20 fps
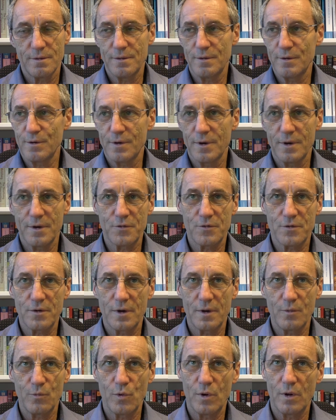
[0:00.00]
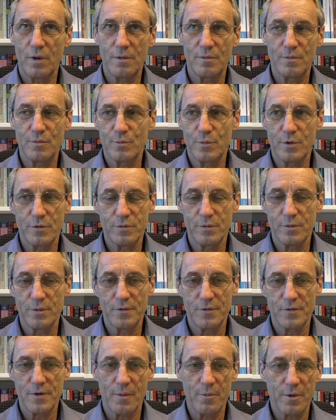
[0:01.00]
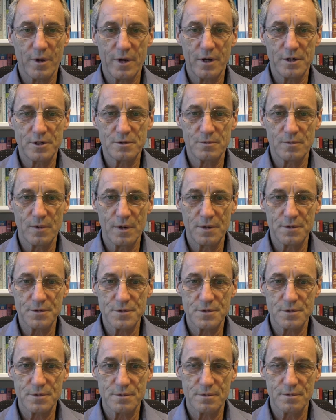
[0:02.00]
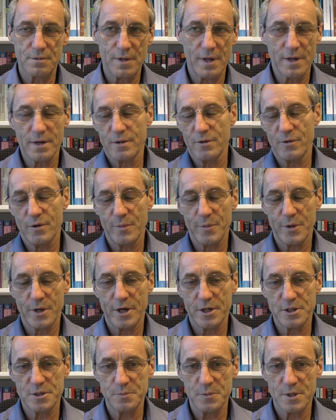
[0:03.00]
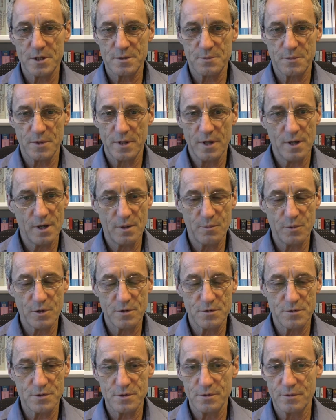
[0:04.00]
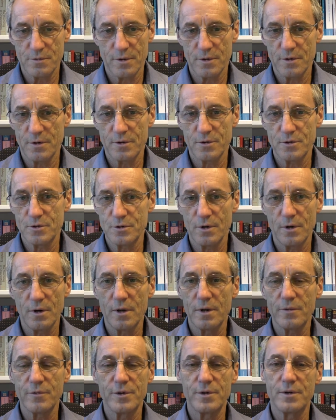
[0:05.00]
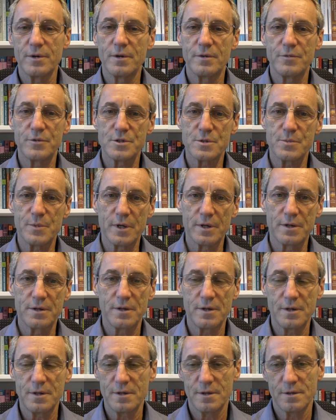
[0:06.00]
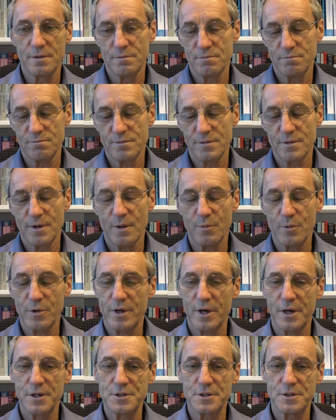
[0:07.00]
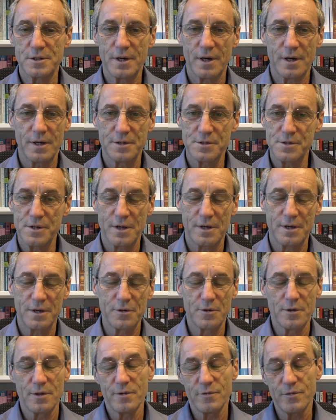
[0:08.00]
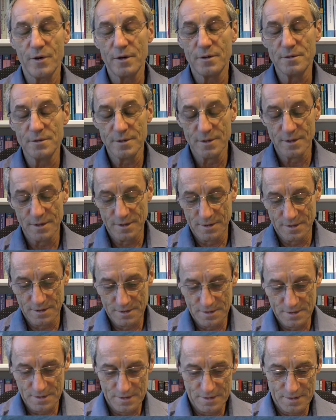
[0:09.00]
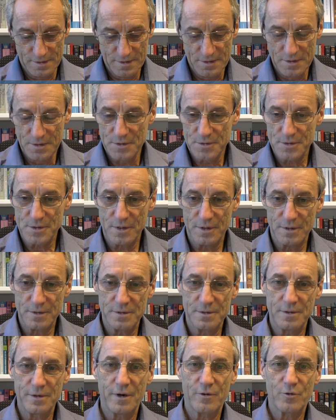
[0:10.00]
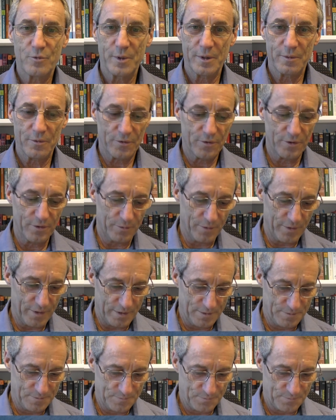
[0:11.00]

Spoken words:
You can't say, well, before this application runs, that other application must be there, because you've got no control over it, no visibility, and the application can't exactly get on the phone. So you have to be able to deal with that.